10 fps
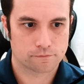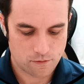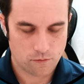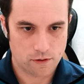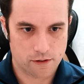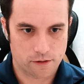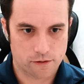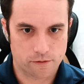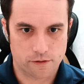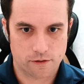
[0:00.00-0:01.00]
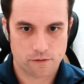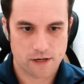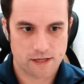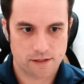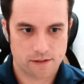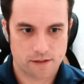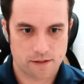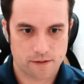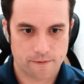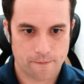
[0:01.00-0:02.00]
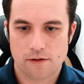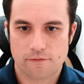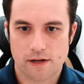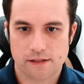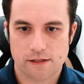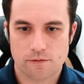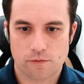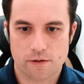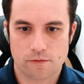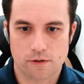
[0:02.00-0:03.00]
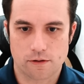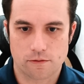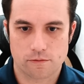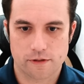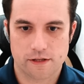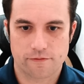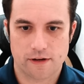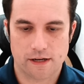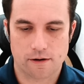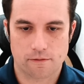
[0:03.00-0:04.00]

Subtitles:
We'll include the crate. Finally, we will redefine our